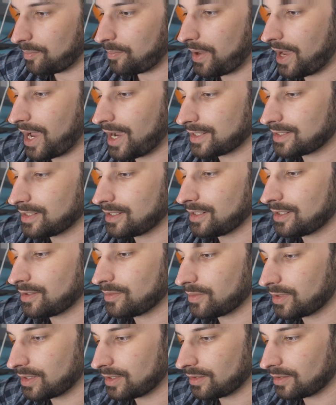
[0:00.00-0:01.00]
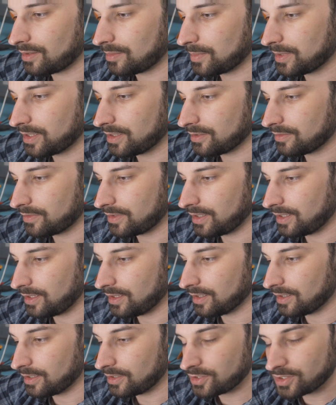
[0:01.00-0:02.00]
packed it in with a little bit of
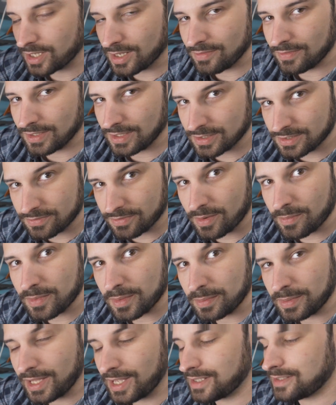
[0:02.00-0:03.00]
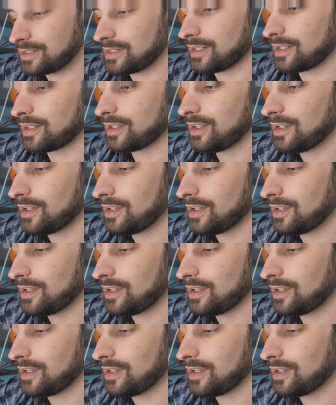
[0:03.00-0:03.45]
the shavings from the plastic